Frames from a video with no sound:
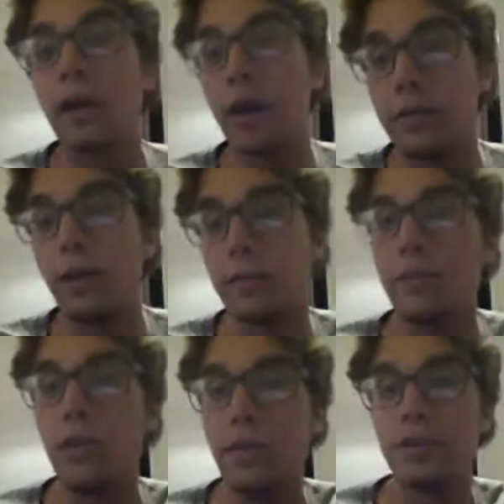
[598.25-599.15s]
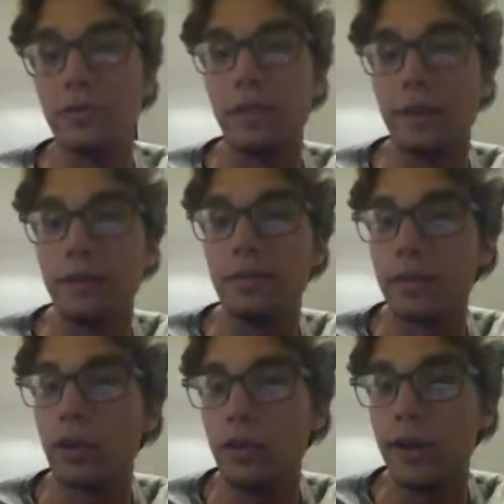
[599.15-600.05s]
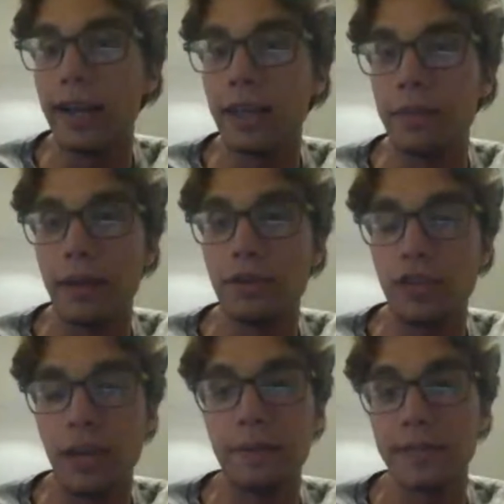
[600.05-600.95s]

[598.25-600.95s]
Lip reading: going to firmly move into could United compete in Champions League,